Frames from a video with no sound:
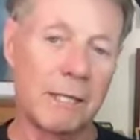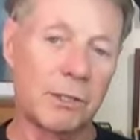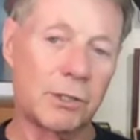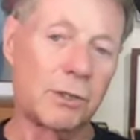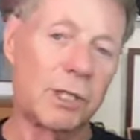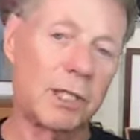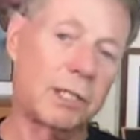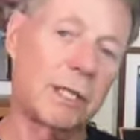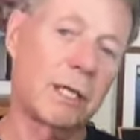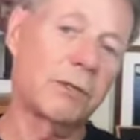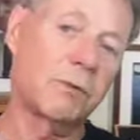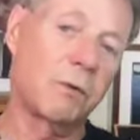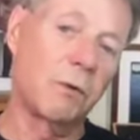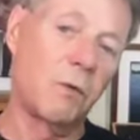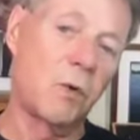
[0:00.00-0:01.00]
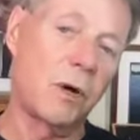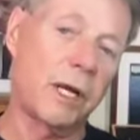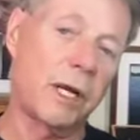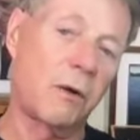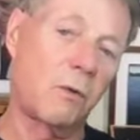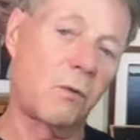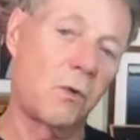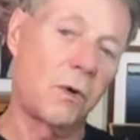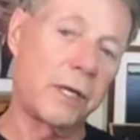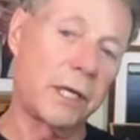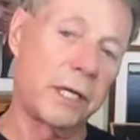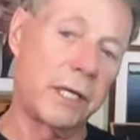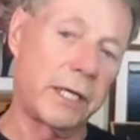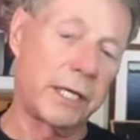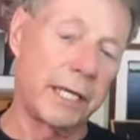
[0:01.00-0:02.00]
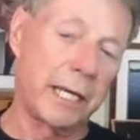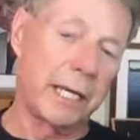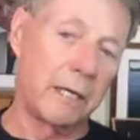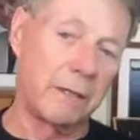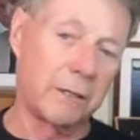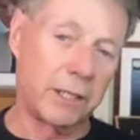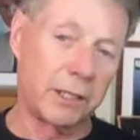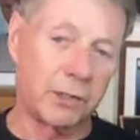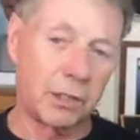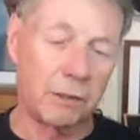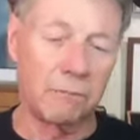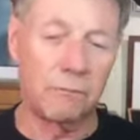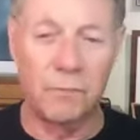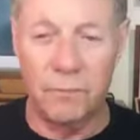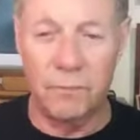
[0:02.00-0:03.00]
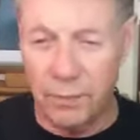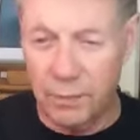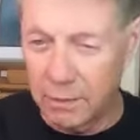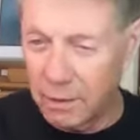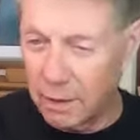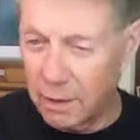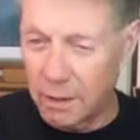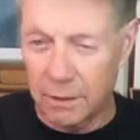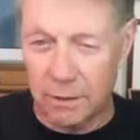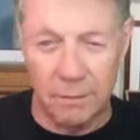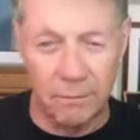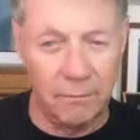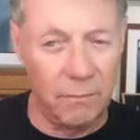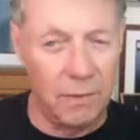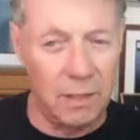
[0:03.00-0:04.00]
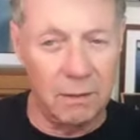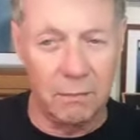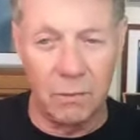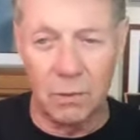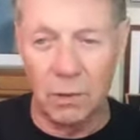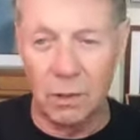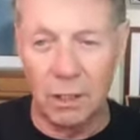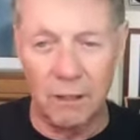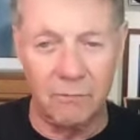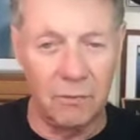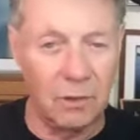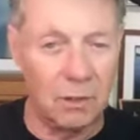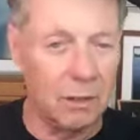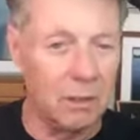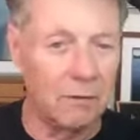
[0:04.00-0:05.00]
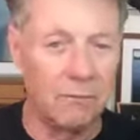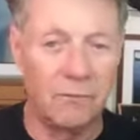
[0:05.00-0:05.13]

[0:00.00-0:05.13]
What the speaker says: So these guys were working way down at the minimal level